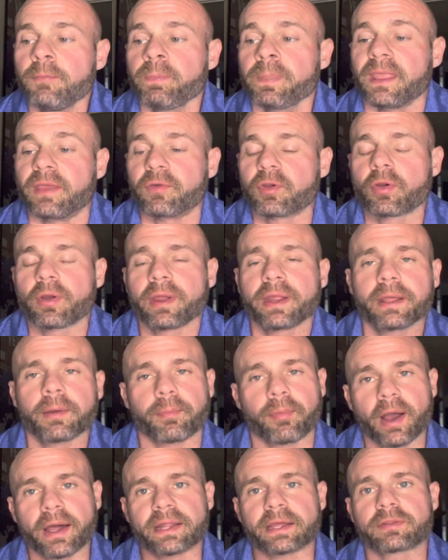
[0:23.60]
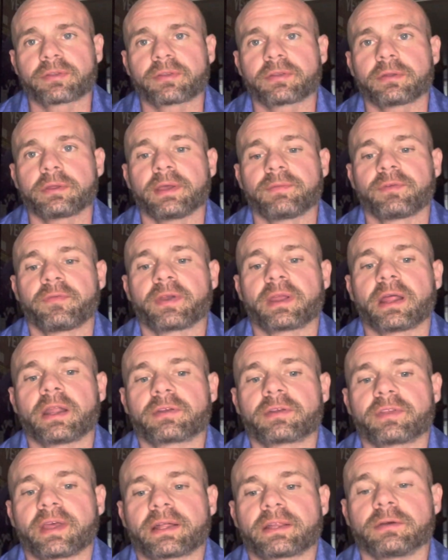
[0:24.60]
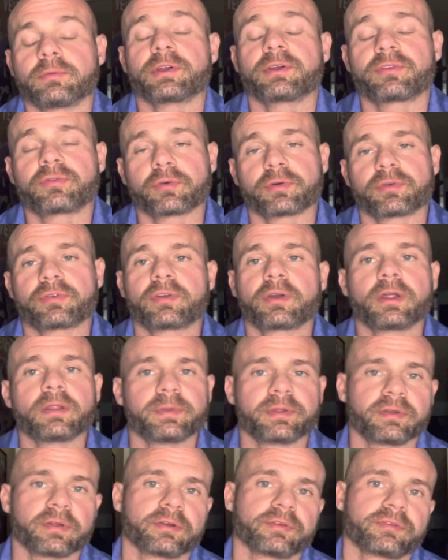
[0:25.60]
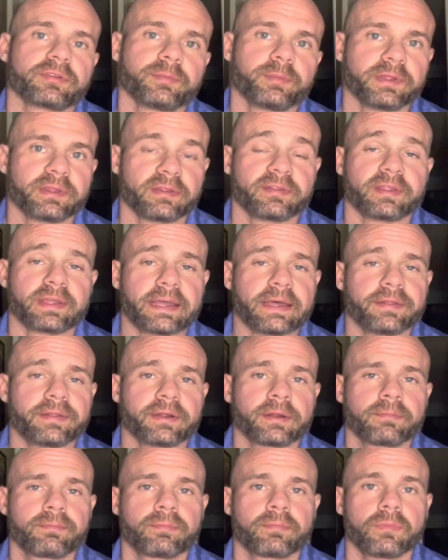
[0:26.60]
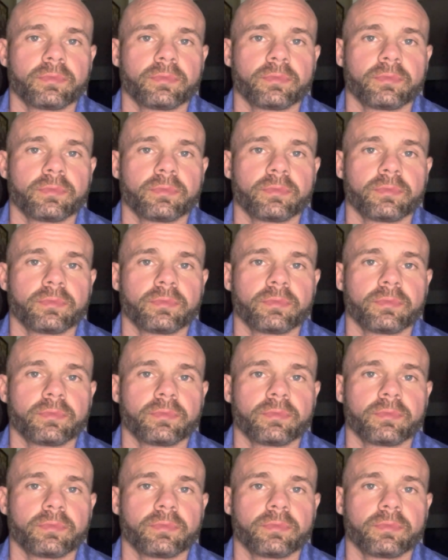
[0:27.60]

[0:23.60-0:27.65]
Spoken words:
If you're creating a product, you have to figure out exactly where you're sourcing all the materials to put this together,